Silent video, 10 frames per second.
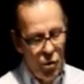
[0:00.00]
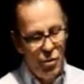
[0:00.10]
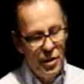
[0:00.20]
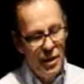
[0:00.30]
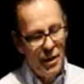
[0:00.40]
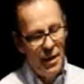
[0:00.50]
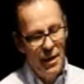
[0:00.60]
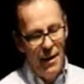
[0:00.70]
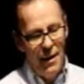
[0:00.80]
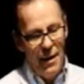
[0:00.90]
no-till
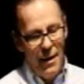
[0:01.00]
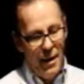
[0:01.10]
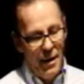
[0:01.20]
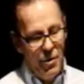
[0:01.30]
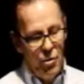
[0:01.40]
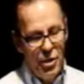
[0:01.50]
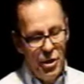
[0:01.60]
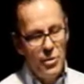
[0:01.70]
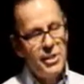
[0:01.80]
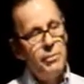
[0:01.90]

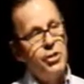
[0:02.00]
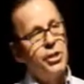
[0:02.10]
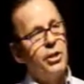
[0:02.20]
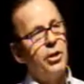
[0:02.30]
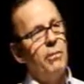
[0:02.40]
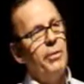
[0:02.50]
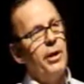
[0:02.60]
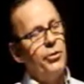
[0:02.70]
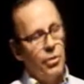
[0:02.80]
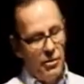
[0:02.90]
reduced emission compared